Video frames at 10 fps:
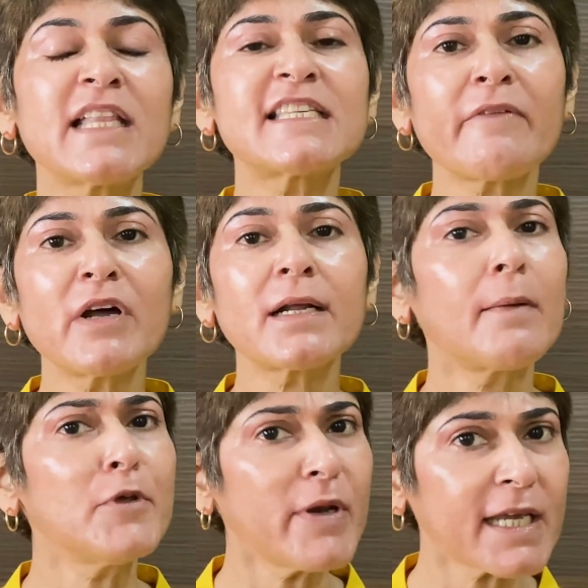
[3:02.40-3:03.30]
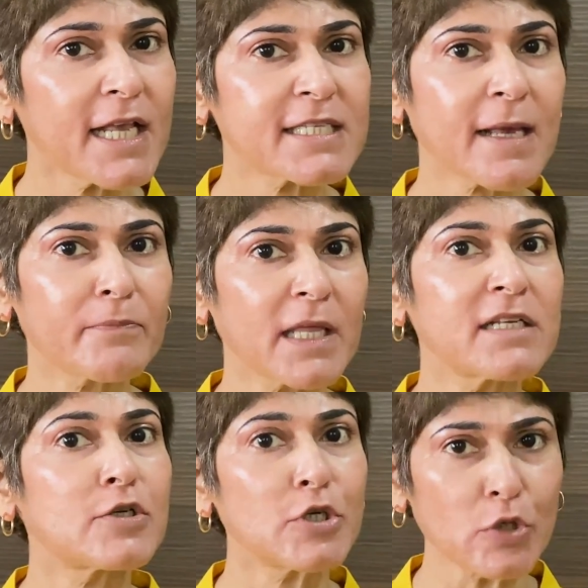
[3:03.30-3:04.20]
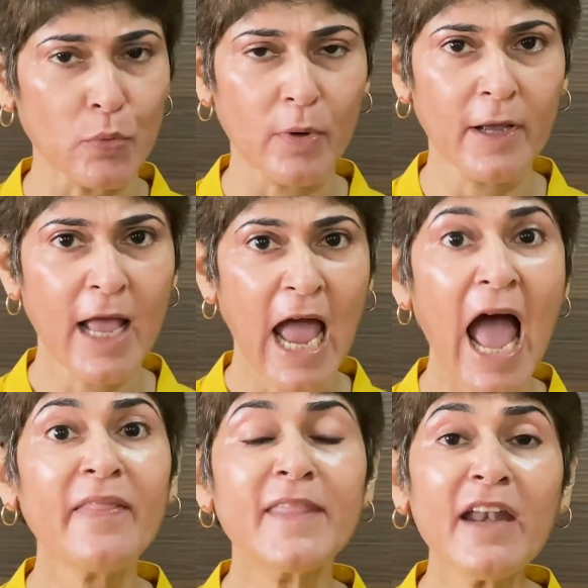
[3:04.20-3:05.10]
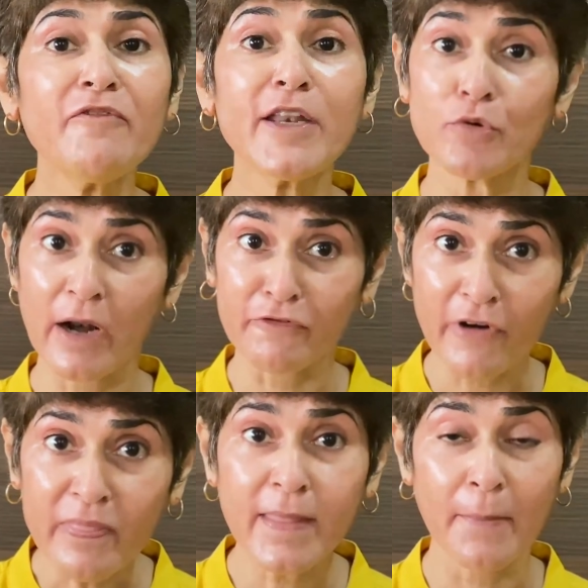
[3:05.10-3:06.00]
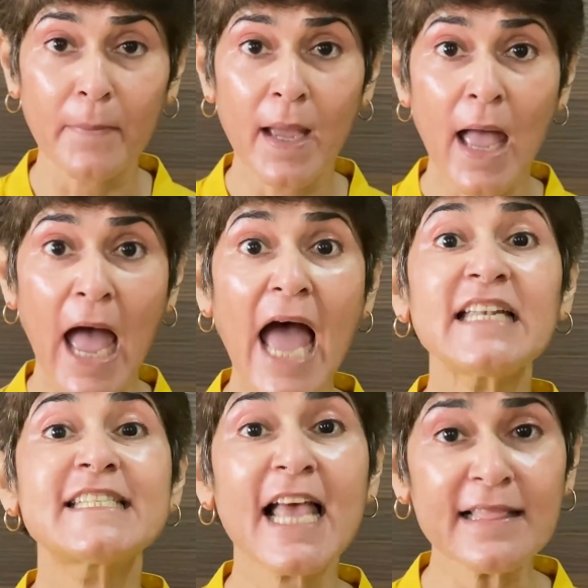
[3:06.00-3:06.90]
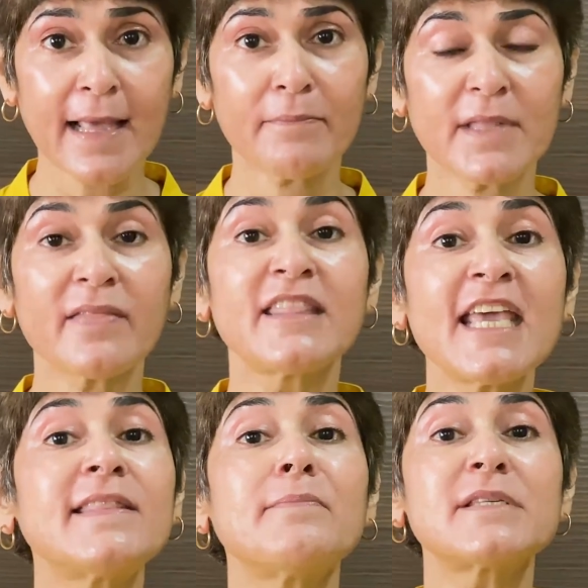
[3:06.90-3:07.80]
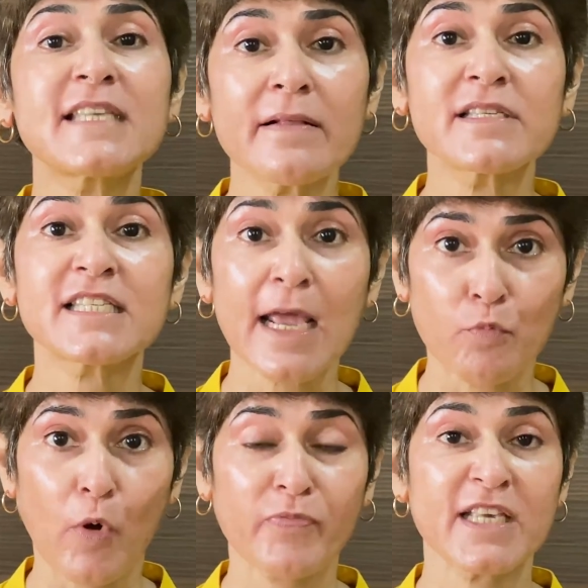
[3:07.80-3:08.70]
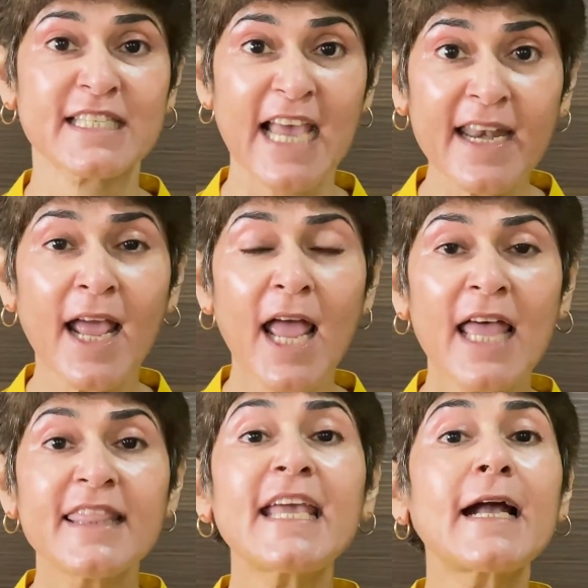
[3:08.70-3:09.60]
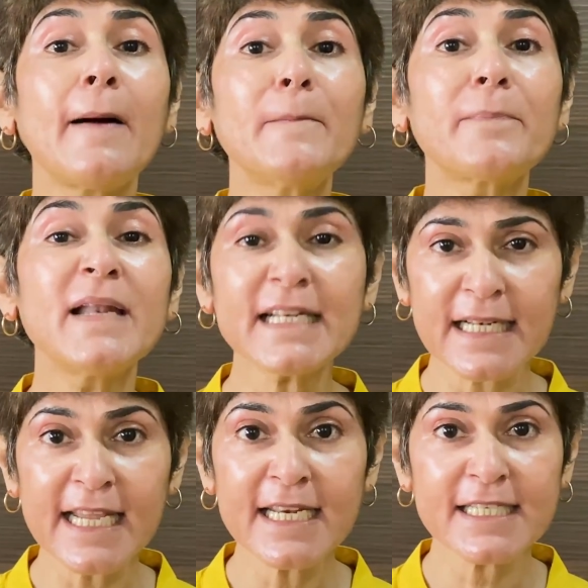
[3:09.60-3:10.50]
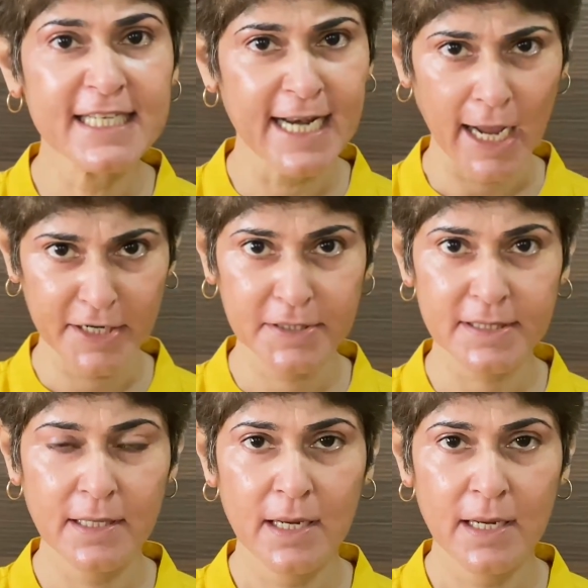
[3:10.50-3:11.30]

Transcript: when someone communicates something to you and then when you confront them and tell them that they themselves said what they said, they completely deny it.